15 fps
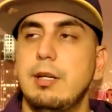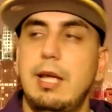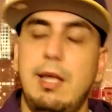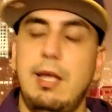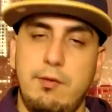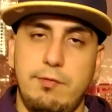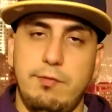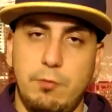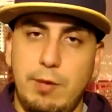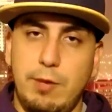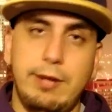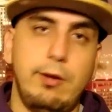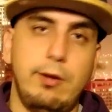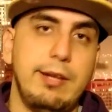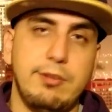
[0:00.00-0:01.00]
if
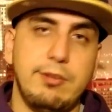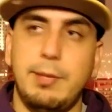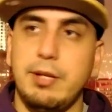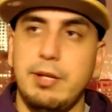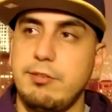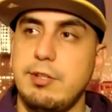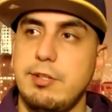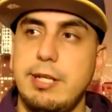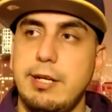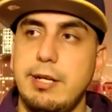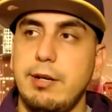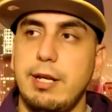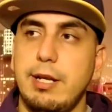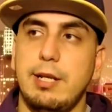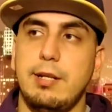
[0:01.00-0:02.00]
Randall has a monster
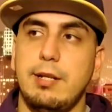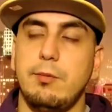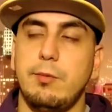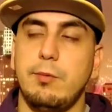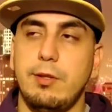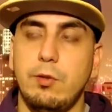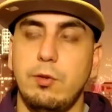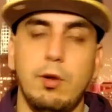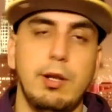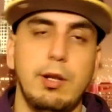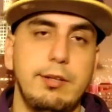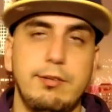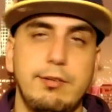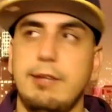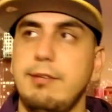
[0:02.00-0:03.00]
year and with New
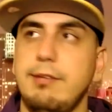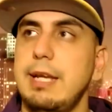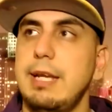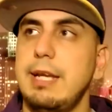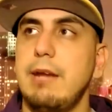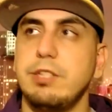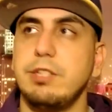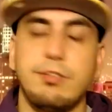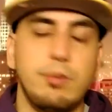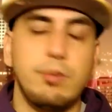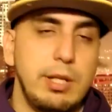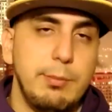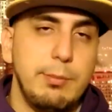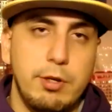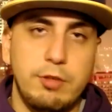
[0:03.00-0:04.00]
Orleans, let's say he averages
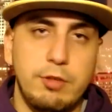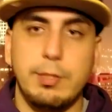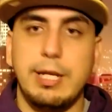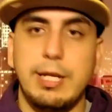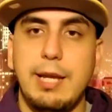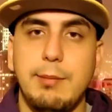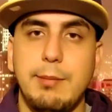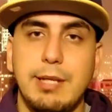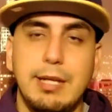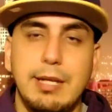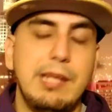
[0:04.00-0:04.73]
20 points per game,